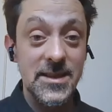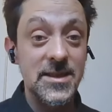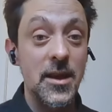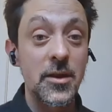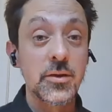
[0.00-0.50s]

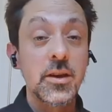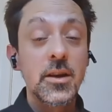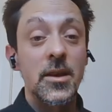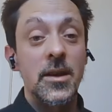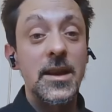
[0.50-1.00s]
So
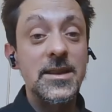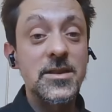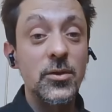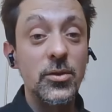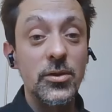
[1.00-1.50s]
it's
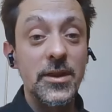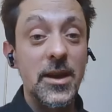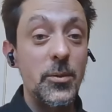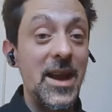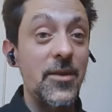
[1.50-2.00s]
all
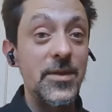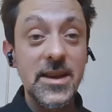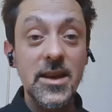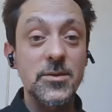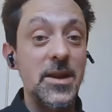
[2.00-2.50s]
we have videos,